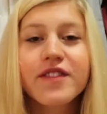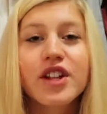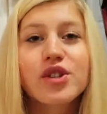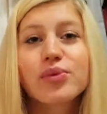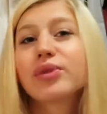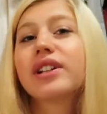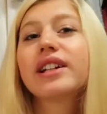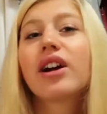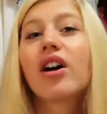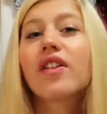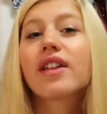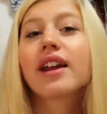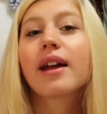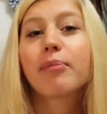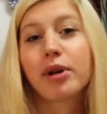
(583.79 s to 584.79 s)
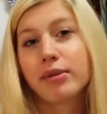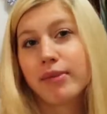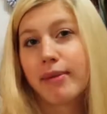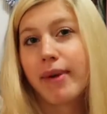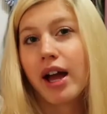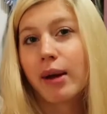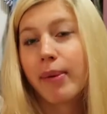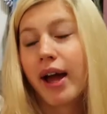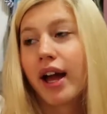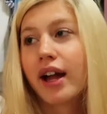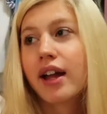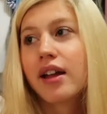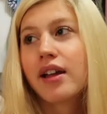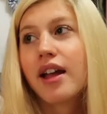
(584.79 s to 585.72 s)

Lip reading: That's really all that I put in my backpack.